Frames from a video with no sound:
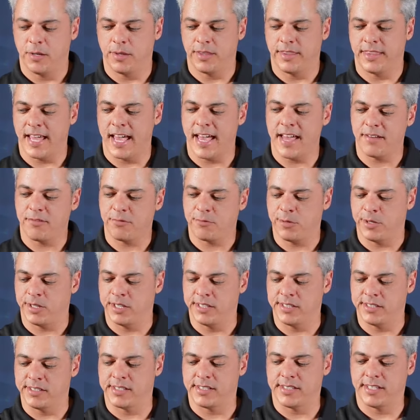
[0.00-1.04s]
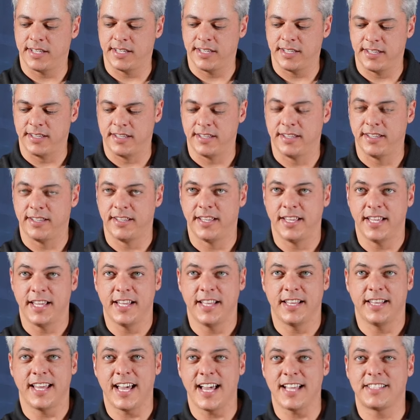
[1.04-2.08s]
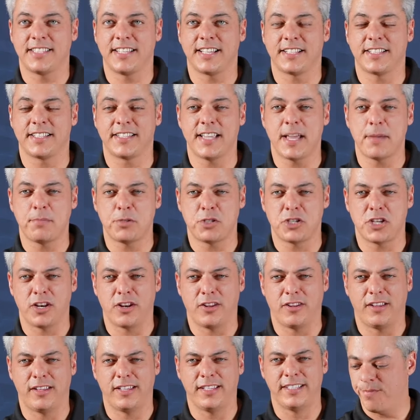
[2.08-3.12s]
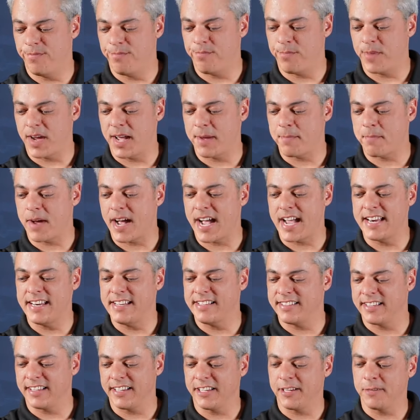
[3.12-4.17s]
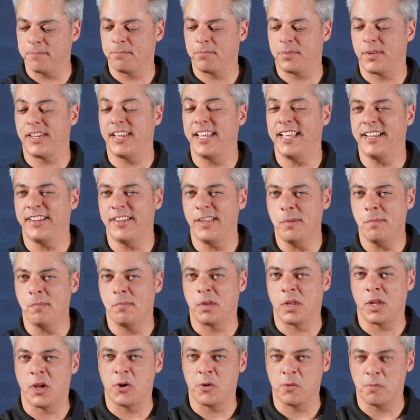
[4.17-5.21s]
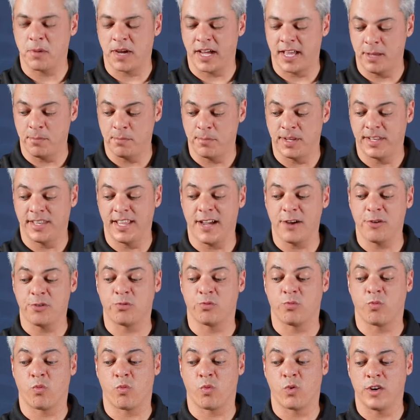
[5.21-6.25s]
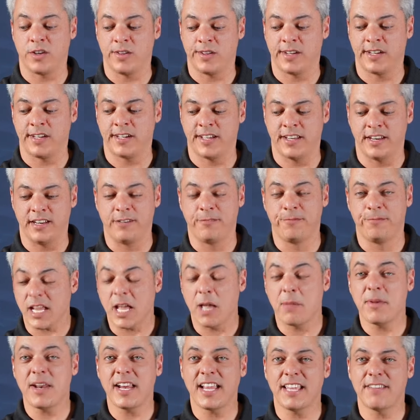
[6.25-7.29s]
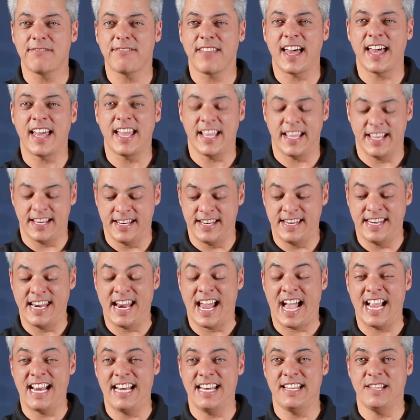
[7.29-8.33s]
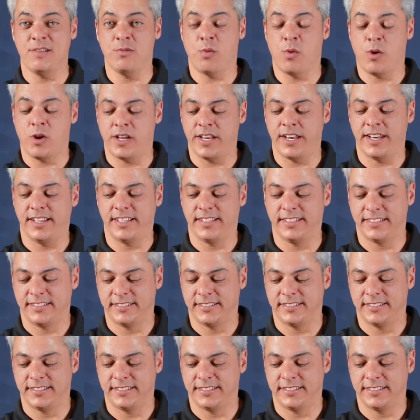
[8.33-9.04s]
That's exceptional. My mind isn't completely blown by it, but that was really good. I'm gonna give that a 91.